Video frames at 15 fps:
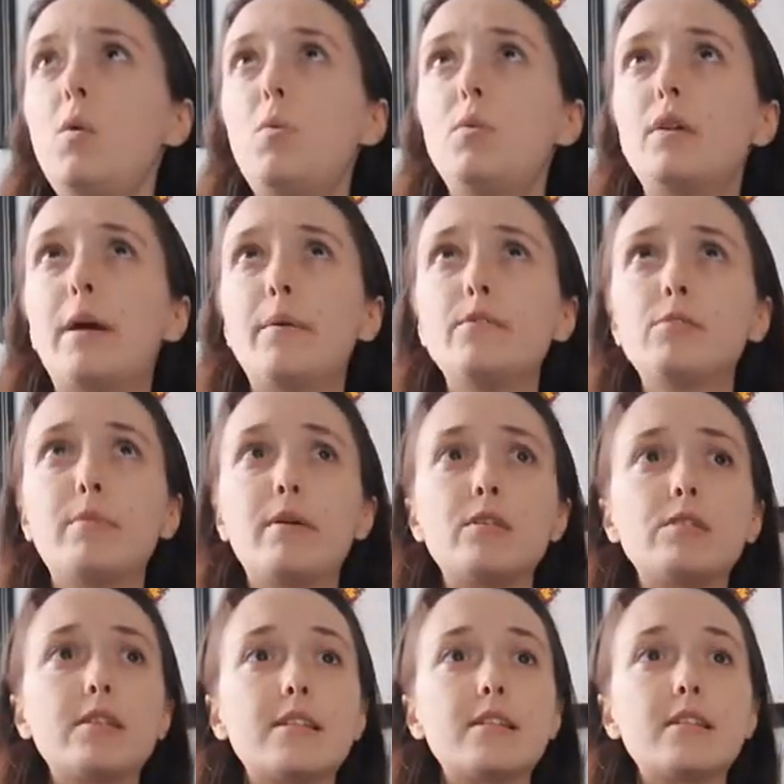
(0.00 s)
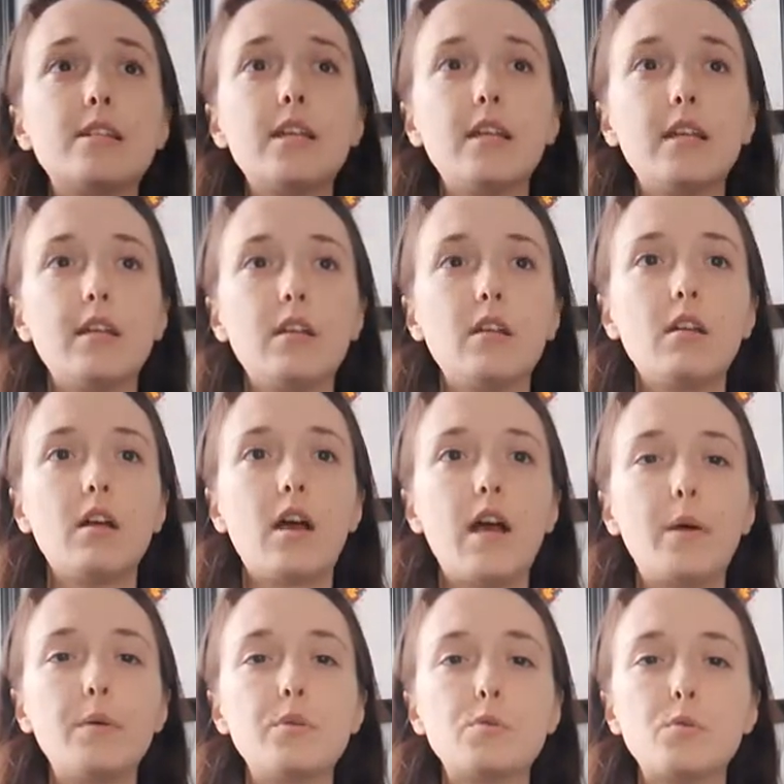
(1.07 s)
when I was about 16,
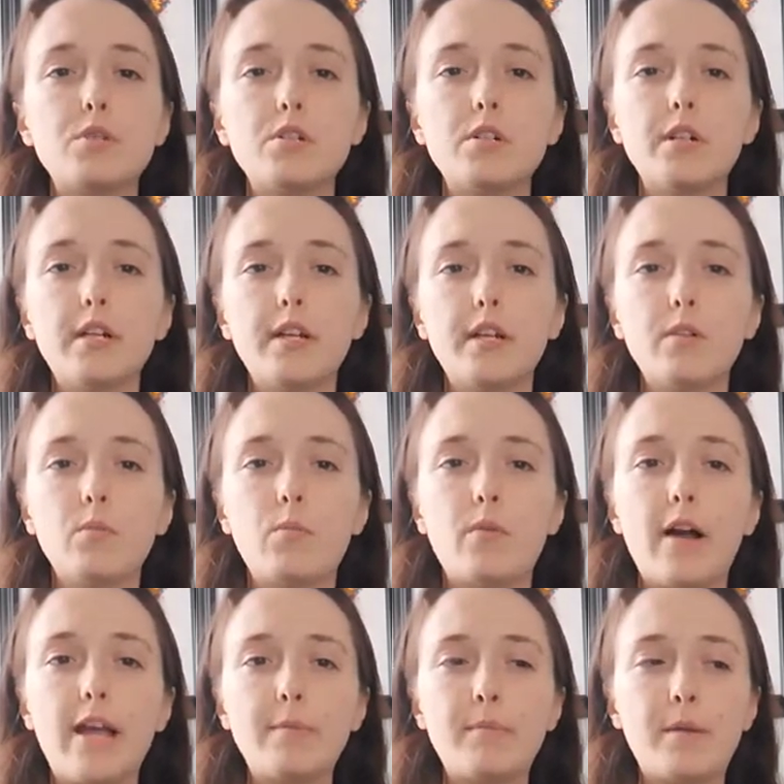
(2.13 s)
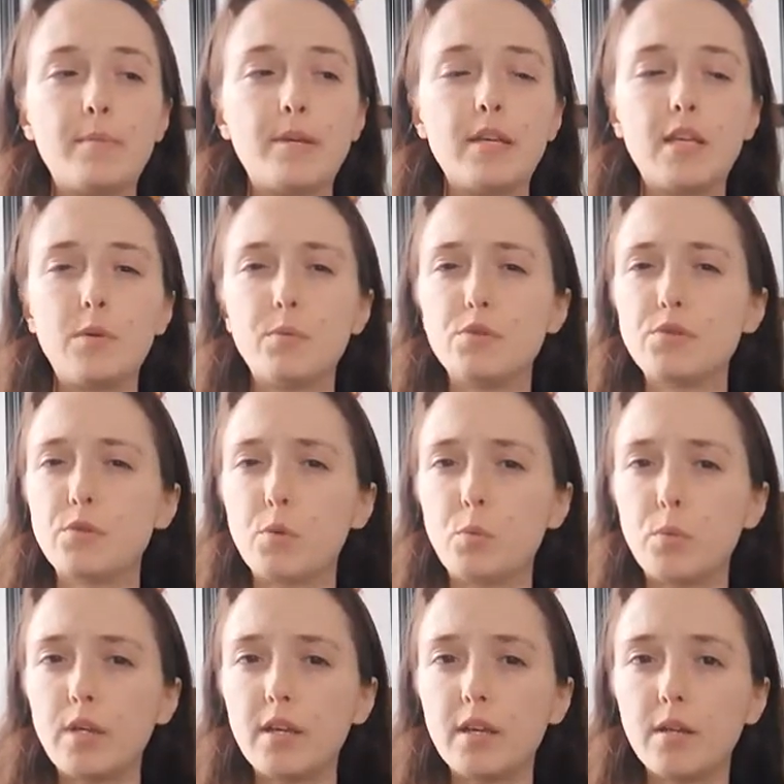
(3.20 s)
I was wondering why my pinky was so
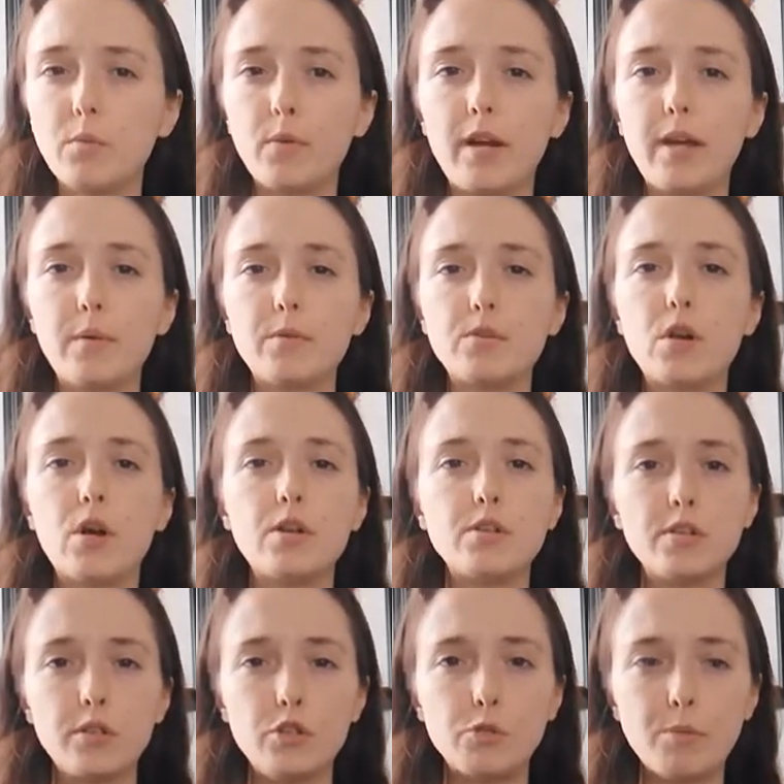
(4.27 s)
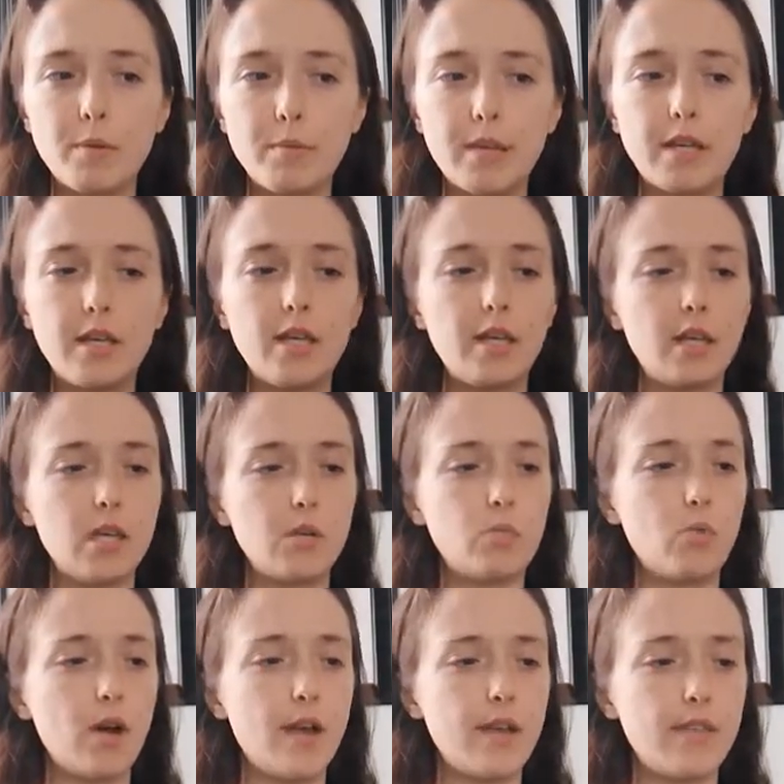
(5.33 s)
weak and why it was hard to use my pinky,
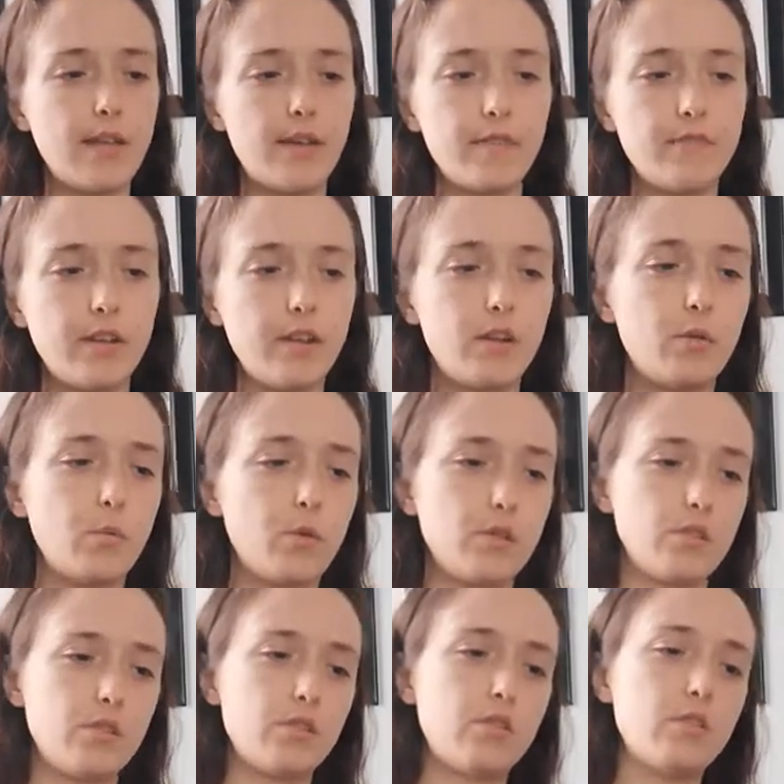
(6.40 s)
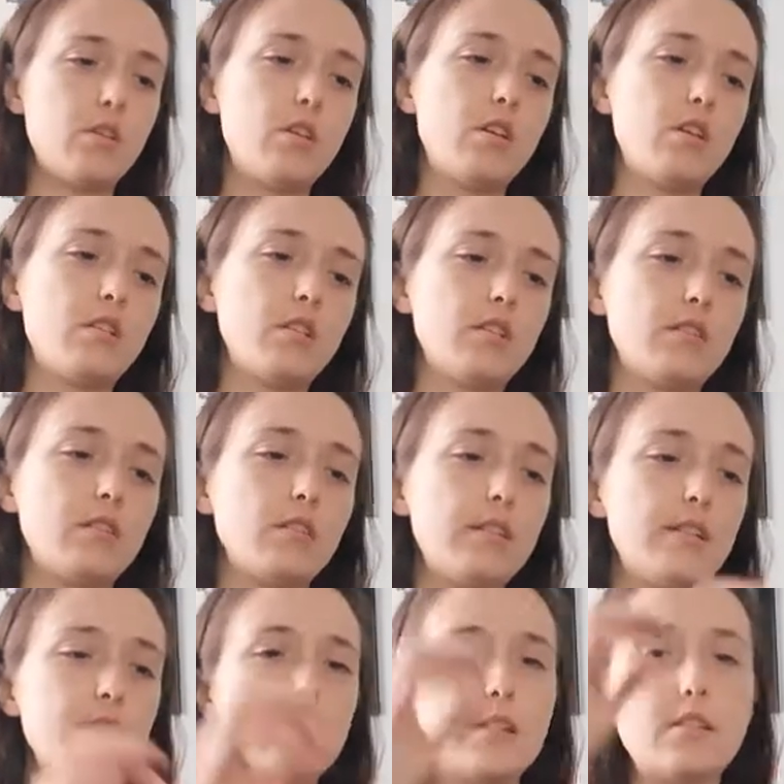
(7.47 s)
why that finger was the
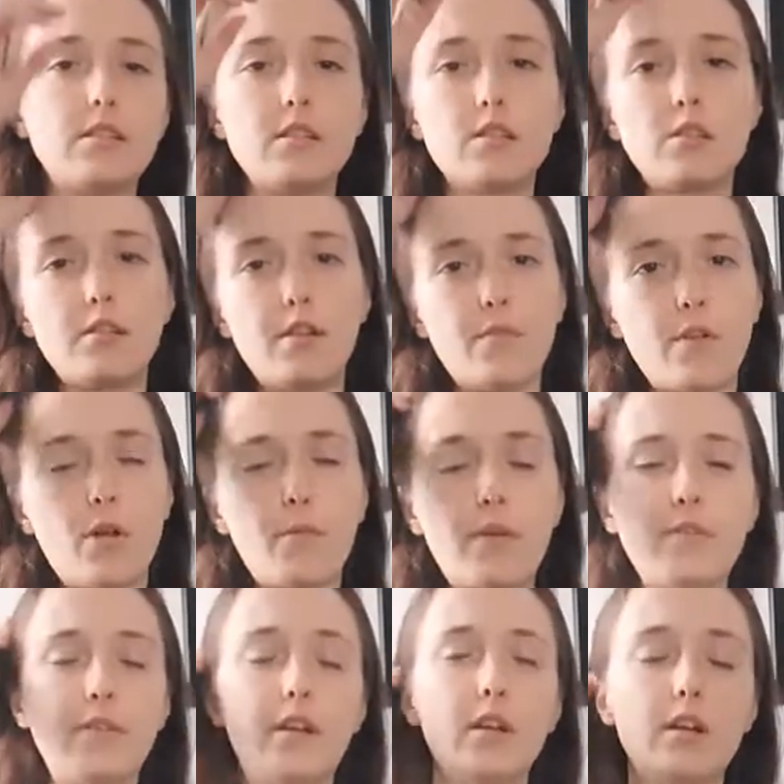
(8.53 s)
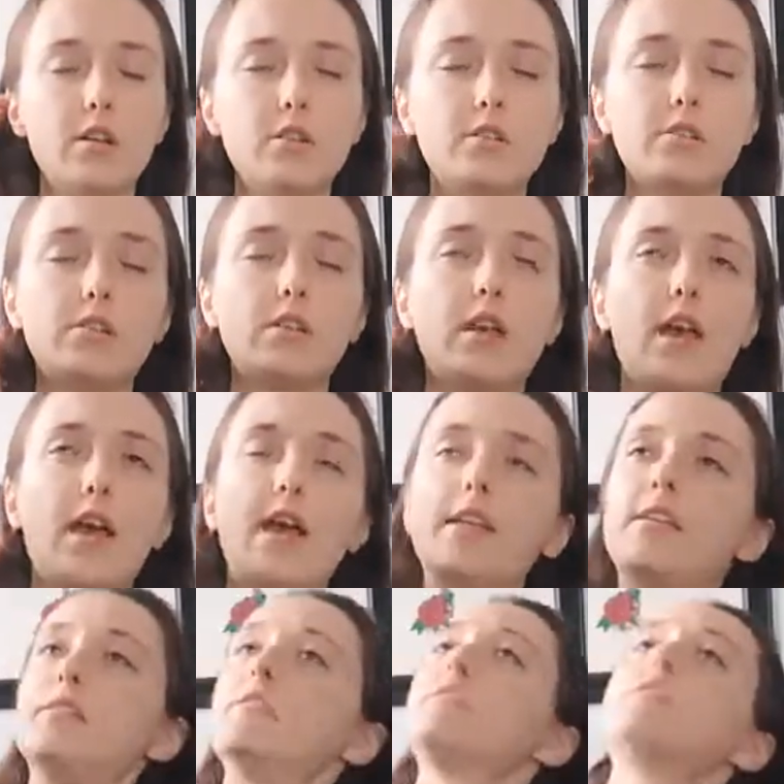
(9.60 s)
least consistent of all my fingers.
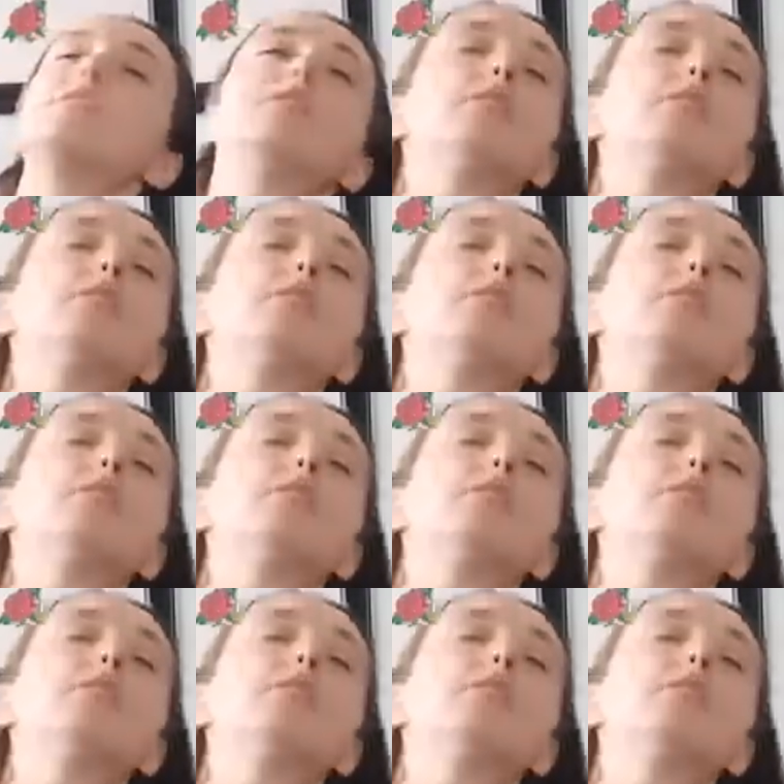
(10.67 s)
And